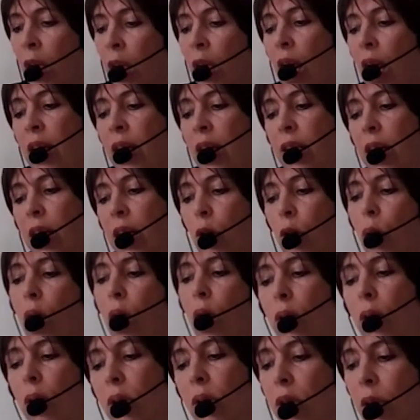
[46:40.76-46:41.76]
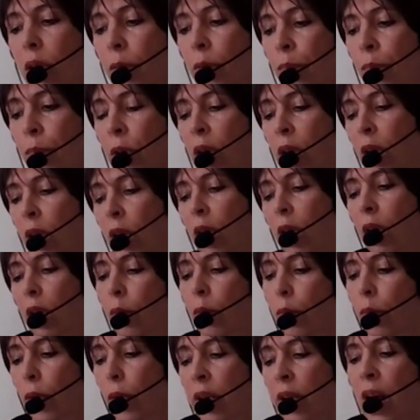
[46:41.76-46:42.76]
And I quote,
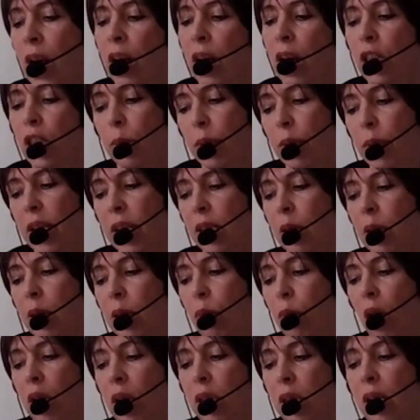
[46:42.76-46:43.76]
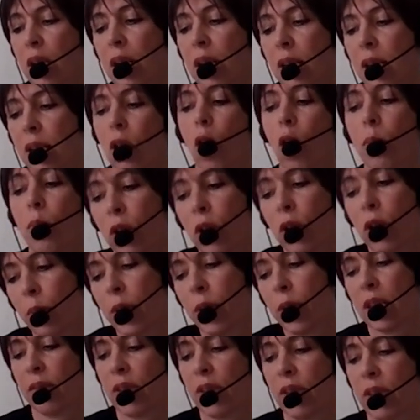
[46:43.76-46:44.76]
"In LGBT politics,
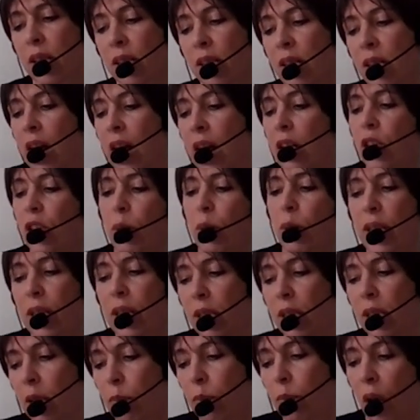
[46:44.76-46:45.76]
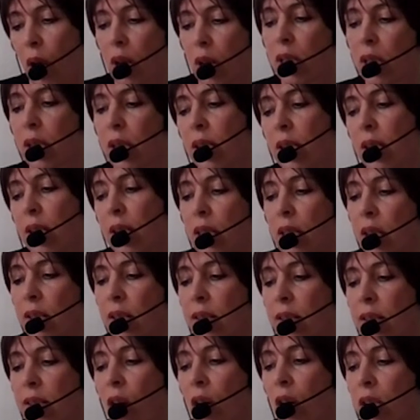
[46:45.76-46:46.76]
homonormativity is an LGBT politics that
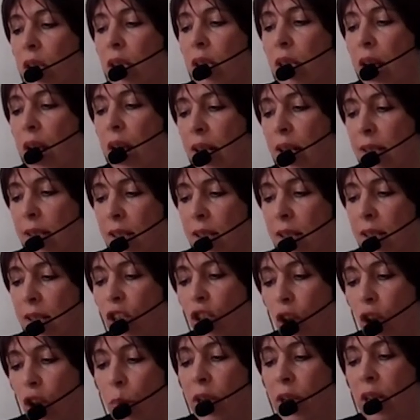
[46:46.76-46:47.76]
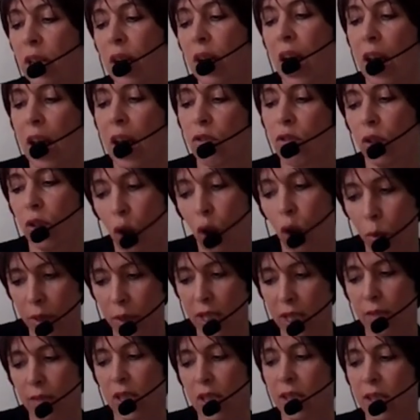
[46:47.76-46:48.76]
does not contest dominant
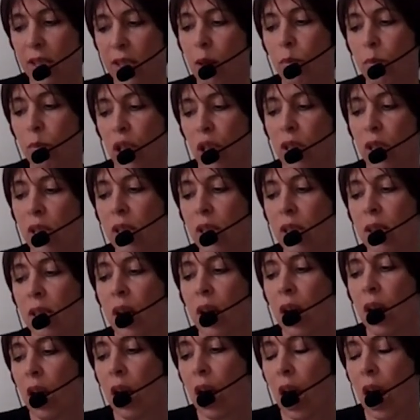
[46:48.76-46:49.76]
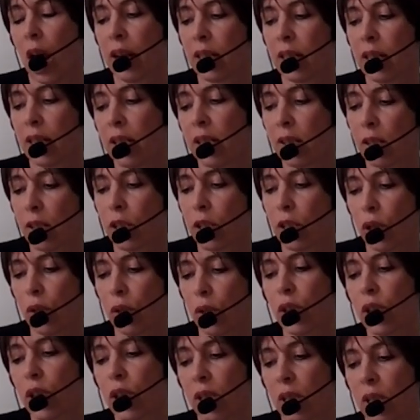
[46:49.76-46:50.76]
heteronormative assumptions and
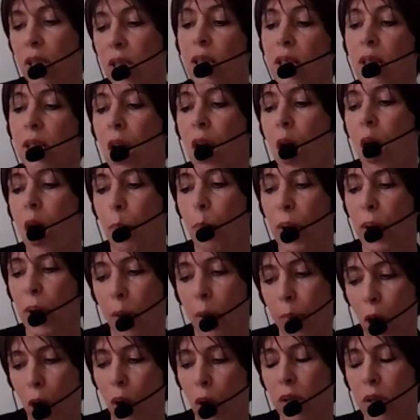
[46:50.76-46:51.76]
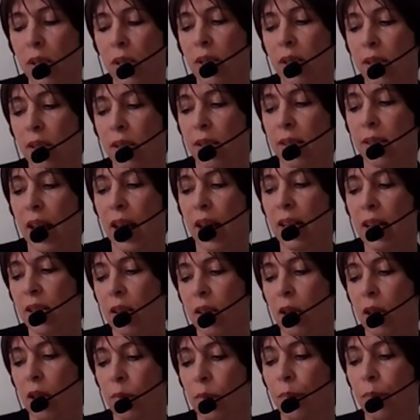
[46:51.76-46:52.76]
institutions, but upholds and sustains
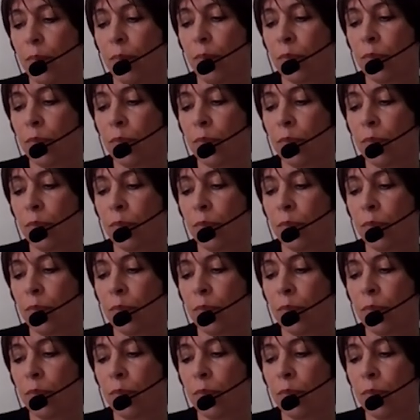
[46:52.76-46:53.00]
them.